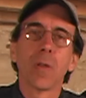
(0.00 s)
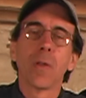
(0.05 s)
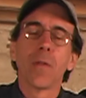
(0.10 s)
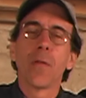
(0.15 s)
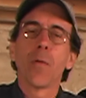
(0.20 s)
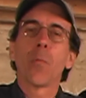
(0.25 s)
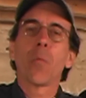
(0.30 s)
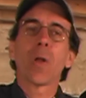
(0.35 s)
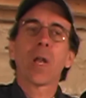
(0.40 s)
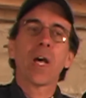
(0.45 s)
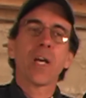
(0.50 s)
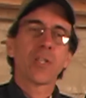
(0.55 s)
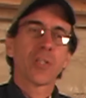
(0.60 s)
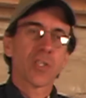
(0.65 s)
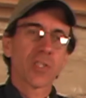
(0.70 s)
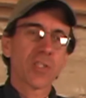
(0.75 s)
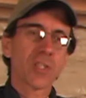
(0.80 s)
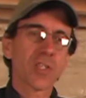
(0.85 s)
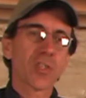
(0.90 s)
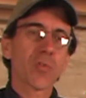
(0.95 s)
what I
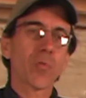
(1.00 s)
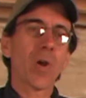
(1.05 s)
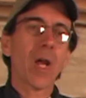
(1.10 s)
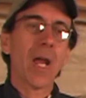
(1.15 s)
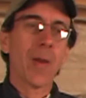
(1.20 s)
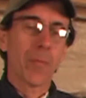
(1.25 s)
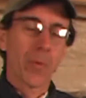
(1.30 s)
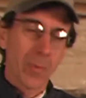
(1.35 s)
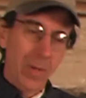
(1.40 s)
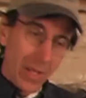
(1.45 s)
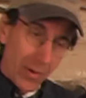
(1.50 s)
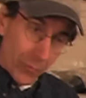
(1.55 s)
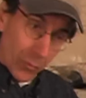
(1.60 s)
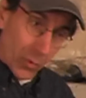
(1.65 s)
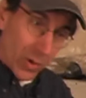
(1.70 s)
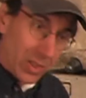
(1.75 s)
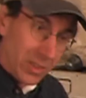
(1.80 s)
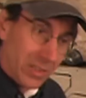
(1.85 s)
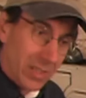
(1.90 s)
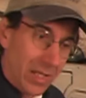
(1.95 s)
just described, where we have
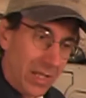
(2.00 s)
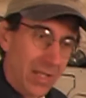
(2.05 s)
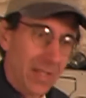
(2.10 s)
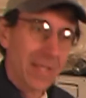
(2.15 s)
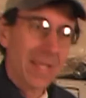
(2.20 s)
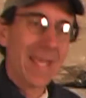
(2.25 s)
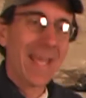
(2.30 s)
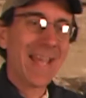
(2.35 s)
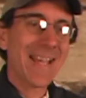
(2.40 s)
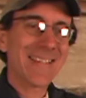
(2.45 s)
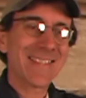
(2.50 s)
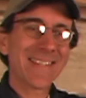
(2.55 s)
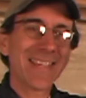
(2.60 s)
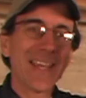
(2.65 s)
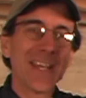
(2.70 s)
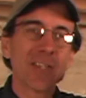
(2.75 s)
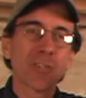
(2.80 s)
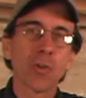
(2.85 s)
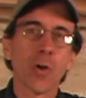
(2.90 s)
one tank cascades